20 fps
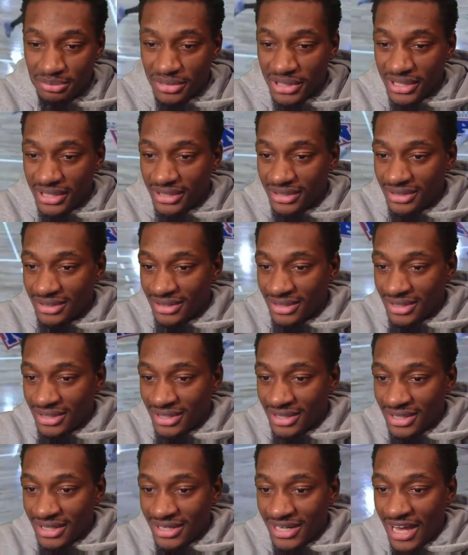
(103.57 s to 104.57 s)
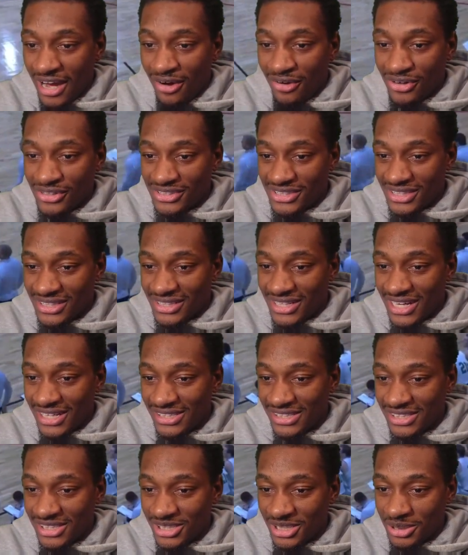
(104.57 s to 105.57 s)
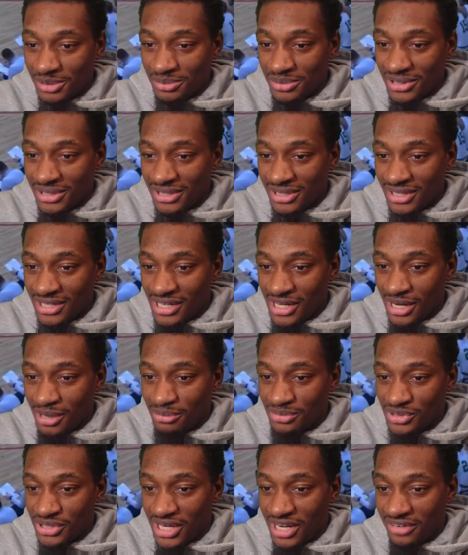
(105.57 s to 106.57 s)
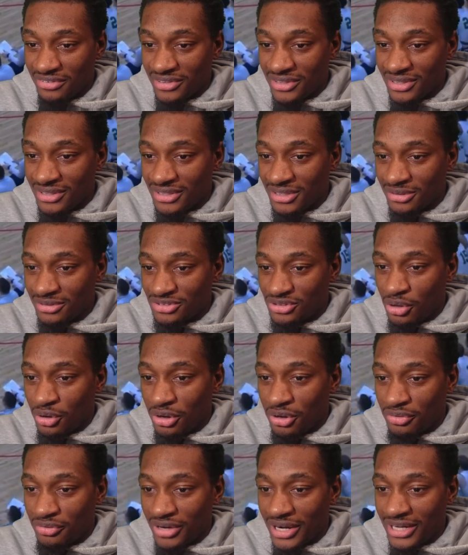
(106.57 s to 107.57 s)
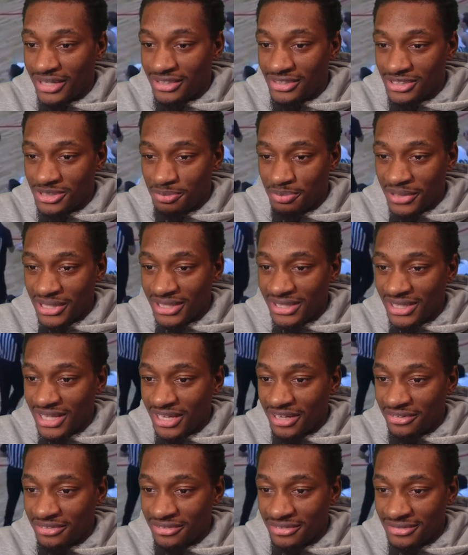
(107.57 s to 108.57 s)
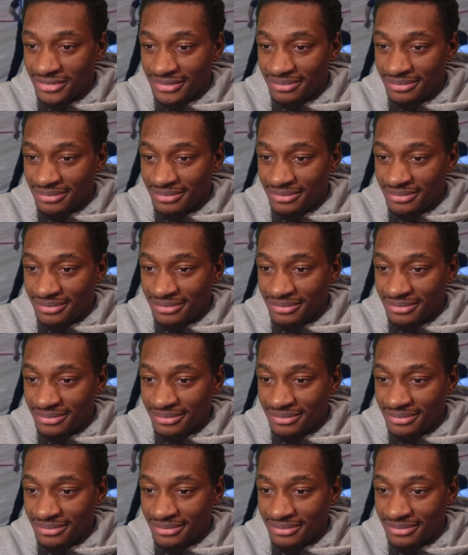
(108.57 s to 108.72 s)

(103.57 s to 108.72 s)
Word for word: But now on to the next clip. I'm driving, going right, spin left.